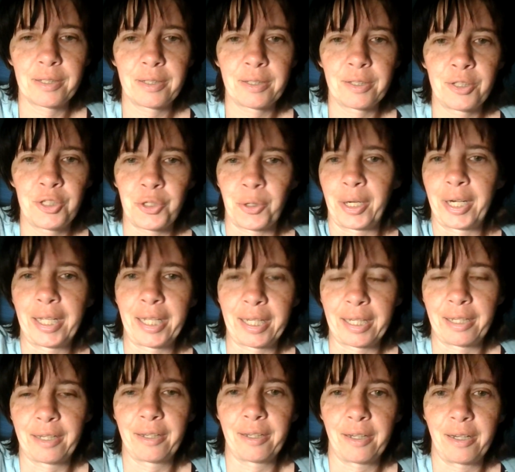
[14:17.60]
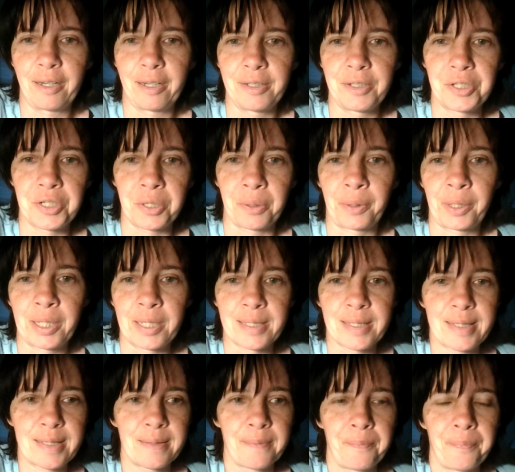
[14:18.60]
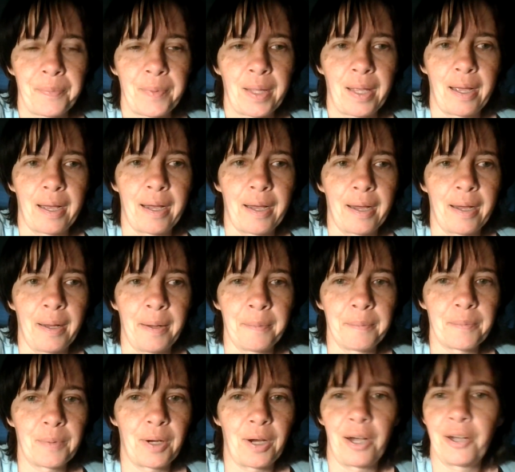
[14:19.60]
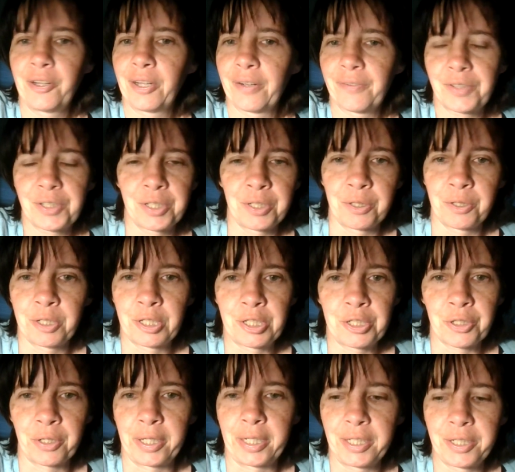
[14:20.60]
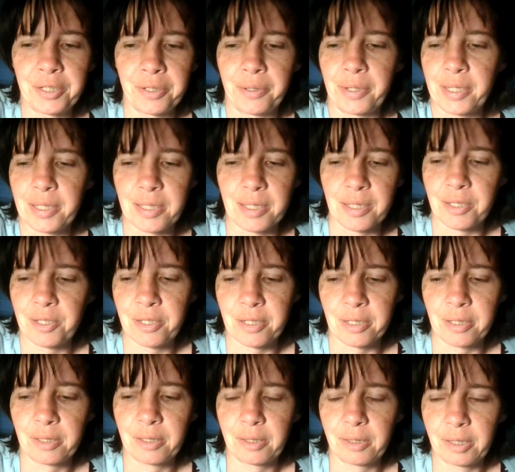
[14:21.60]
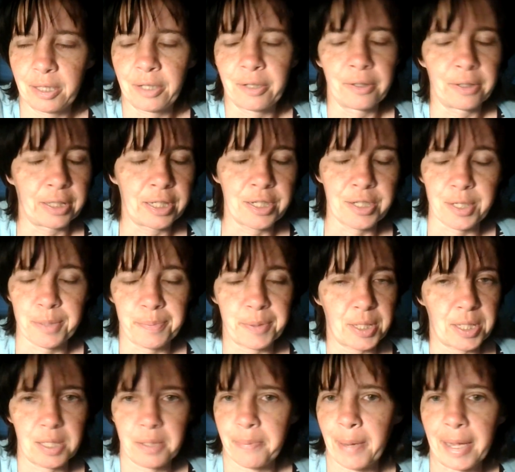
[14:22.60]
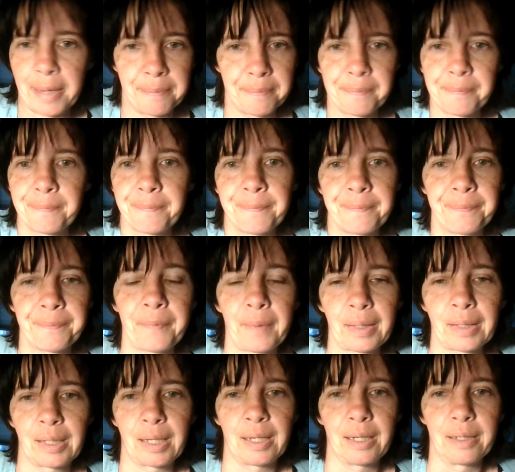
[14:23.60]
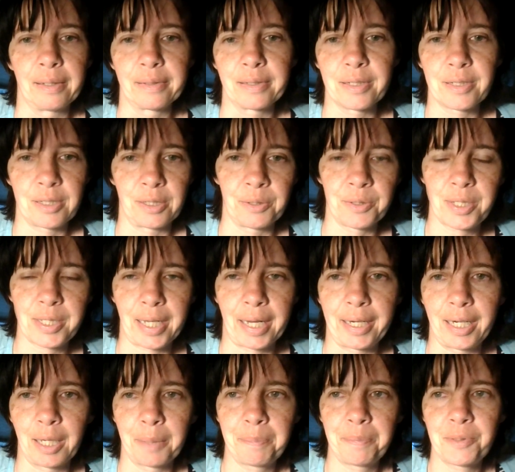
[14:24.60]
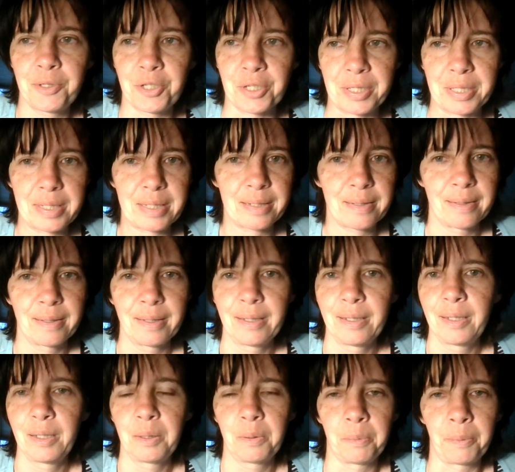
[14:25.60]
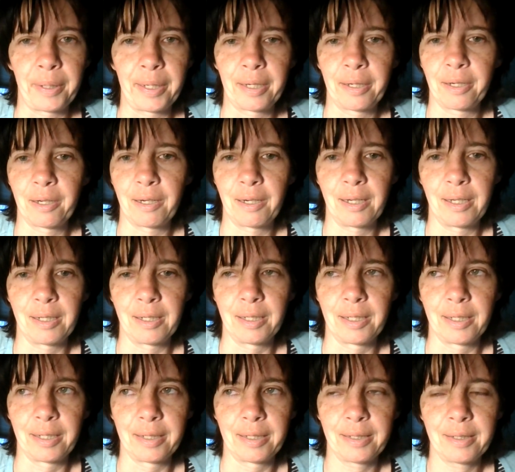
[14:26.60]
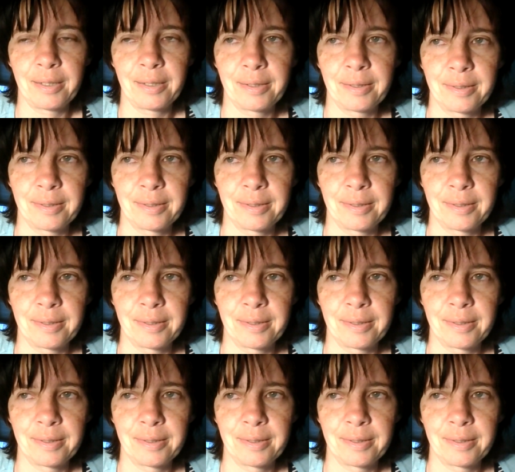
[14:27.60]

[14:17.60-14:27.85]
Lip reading: joining in on Dewey's. All you have to do to join Dewey's is to literally just participate. There's no sign up, just we're on